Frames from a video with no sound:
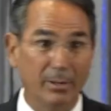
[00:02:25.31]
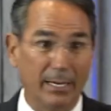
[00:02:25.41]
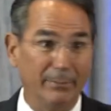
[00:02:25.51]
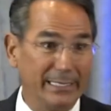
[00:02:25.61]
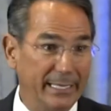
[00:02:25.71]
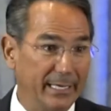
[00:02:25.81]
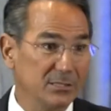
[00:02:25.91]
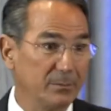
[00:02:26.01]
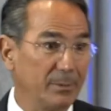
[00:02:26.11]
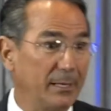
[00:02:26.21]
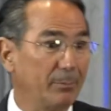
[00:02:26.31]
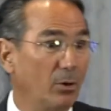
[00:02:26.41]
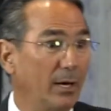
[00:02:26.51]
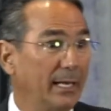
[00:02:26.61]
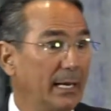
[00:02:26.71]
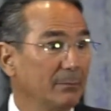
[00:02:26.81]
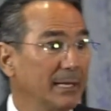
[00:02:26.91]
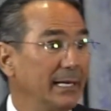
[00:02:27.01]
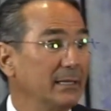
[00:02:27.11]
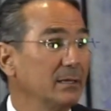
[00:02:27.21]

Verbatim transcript: but I'm engaging people and I'm letting